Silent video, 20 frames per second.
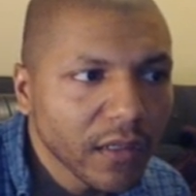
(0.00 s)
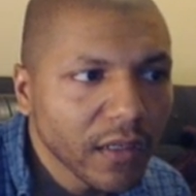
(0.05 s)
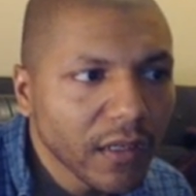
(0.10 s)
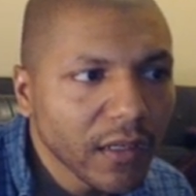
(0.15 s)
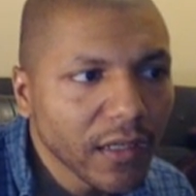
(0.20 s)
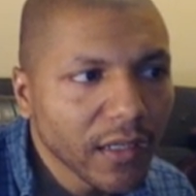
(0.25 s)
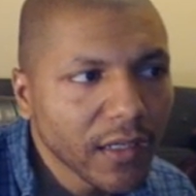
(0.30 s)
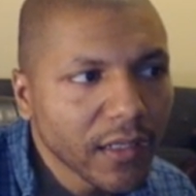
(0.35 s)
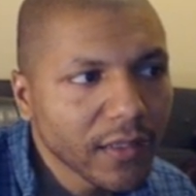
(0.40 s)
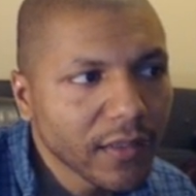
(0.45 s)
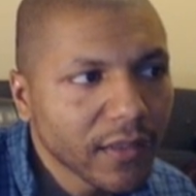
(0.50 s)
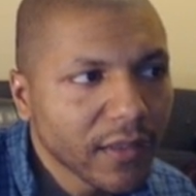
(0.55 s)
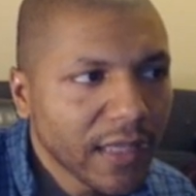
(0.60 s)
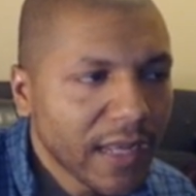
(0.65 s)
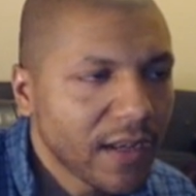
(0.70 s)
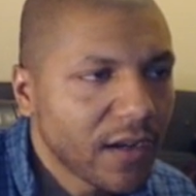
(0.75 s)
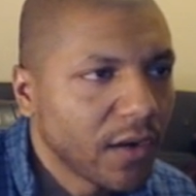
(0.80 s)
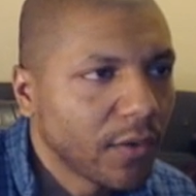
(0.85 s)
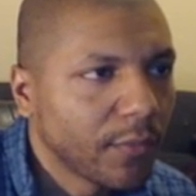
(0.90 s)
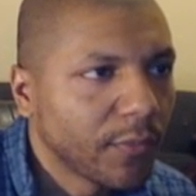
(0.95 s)
Uh,
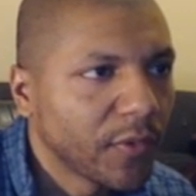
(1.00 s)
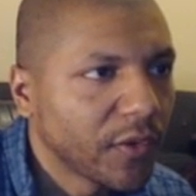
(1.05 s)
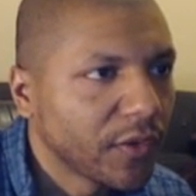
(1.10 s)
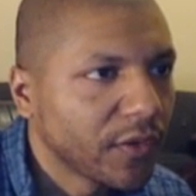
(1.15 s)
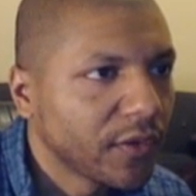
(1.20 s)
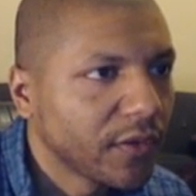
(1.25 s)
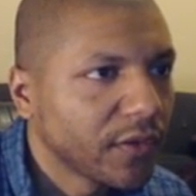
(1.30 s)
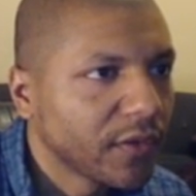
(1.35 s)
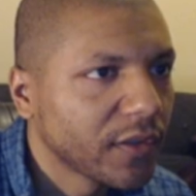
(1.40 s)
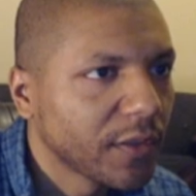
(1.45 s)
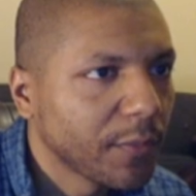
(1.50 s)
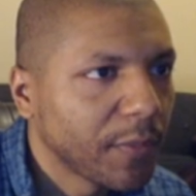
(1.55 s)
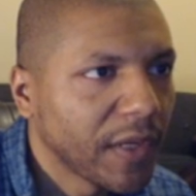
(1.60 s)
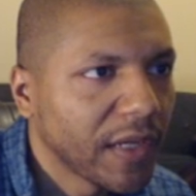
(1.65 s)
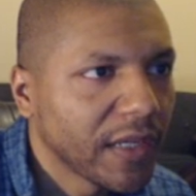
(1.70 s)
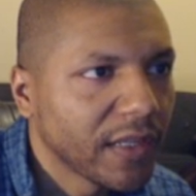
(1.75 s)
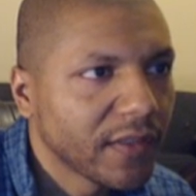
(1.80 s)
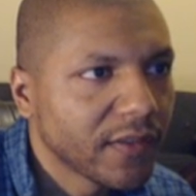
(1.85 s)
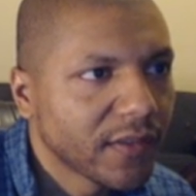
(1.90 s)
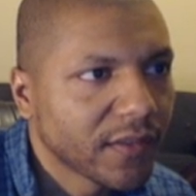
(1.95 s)
that number
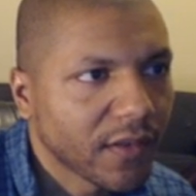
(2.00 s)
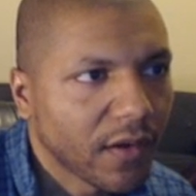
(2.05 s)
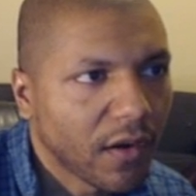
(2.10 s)
depends